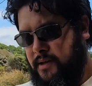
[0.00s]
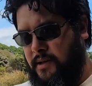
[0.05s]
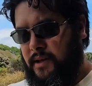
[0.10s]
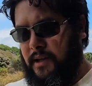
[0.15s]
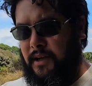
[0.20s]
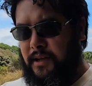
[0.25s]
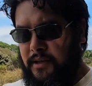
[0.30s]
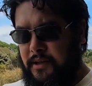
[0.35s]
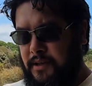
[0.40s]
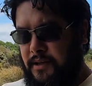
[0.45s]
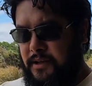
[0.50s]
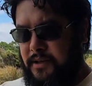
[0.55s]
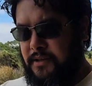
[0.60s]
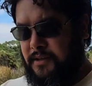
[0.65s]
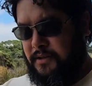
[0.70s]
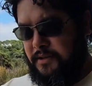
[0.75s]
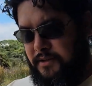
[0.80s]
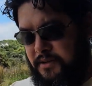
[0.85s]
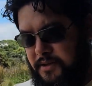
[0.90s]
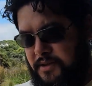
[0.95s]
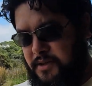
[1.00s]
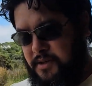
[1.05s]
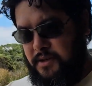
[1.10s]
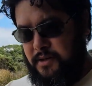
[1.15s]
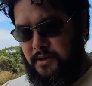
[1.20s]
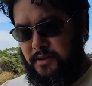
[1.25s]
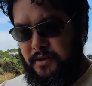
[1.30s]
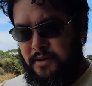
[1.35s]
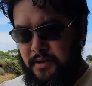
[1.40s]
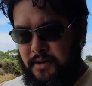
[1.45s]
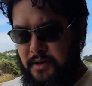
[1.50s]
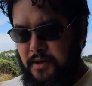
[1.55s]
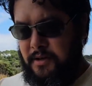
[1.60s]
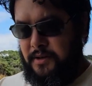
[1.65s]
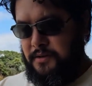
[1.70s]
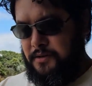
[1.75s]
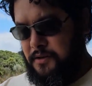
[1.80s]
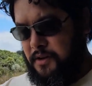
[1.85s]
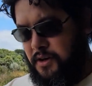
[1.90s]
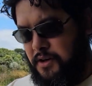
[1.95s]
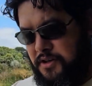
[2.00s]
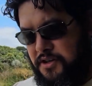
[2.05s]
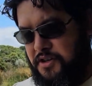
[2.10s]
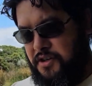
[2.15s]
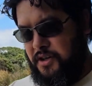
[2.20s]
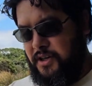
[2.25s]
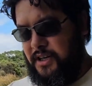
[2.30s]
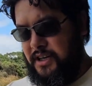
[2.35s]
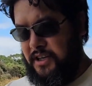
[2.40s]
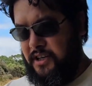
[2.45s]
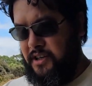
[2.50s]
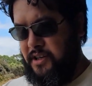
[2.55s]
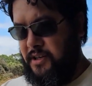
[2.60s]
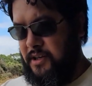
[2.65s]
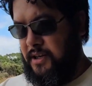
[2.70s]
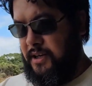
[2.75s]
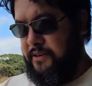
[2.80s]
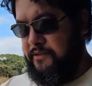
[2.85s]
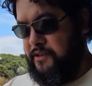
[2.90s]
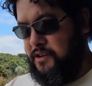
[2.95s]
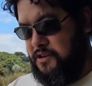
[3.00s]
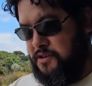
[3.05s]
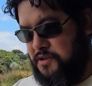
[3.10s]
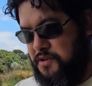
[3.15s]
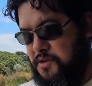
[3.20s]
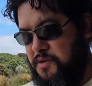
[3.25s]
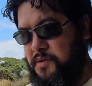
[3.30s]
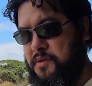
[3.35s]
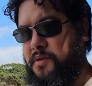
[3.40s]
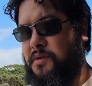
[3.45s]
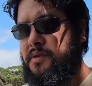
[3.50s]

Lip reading: and it is not a shiny, 1102.